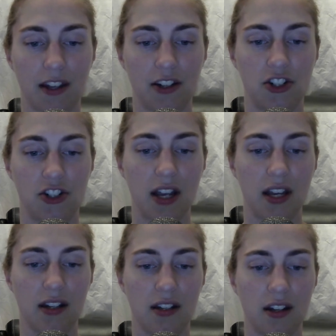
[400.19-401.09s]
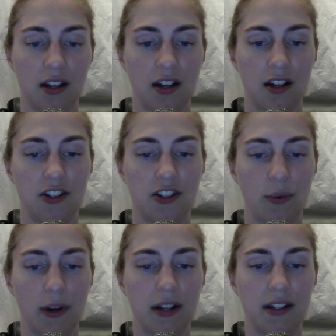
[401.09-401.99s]
Shaken, she
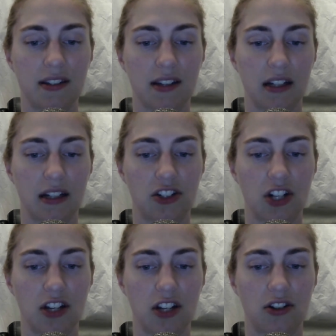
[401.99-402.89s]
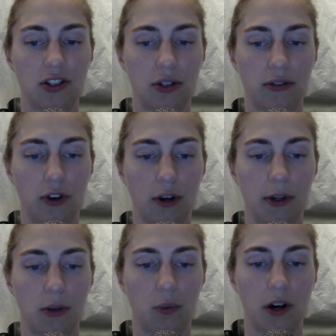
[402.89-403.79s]
went inside to change her uniform
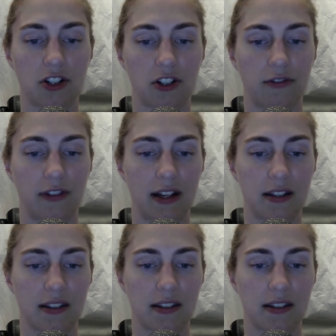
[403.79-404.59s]
and wash her face.